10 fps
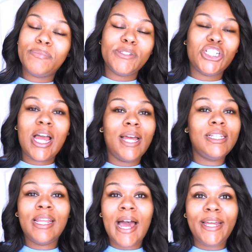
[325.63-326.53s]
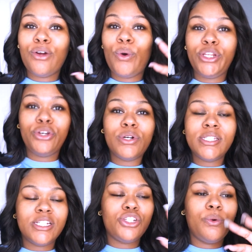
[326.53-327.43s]
shine light on your
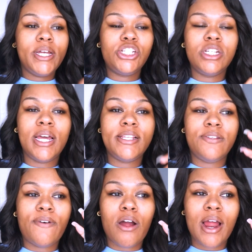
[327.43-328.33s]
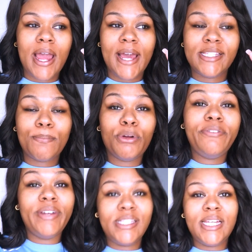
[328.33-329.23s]
situation as far as
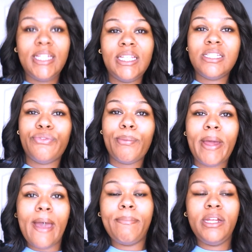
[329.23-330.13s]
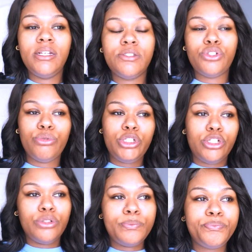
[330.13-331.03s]
preventing this from happening to
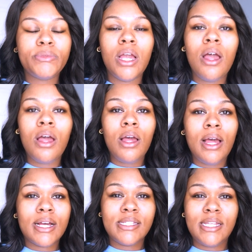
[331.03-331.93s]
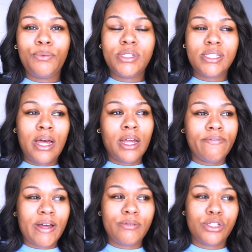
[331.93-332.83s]
you because it would suck
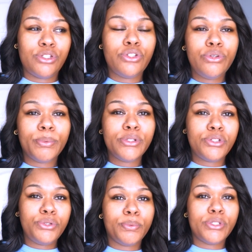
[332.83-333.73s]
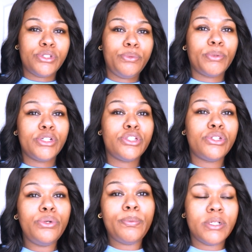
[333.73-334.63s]
if I was a super, super, super,
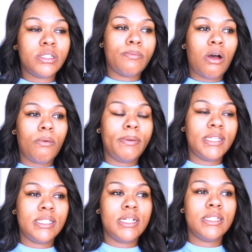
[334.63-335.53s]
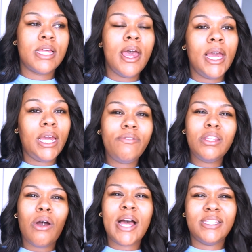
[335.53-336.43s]
super small business.
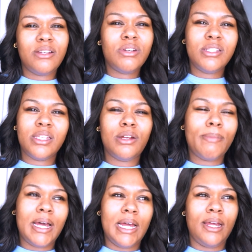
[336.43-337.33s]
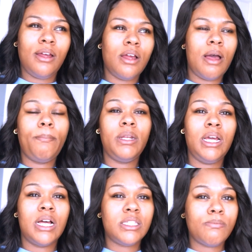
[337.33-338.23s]
Even though I still consider my
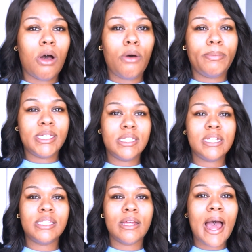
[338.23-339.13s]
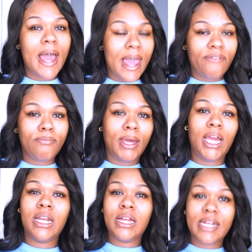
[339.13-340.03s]
company a small business, I have
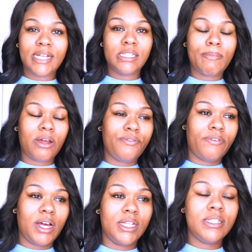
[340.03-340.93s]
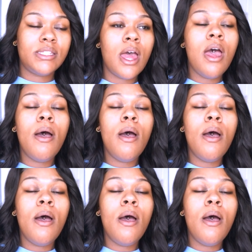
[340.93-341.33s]
made a nice amount of funds.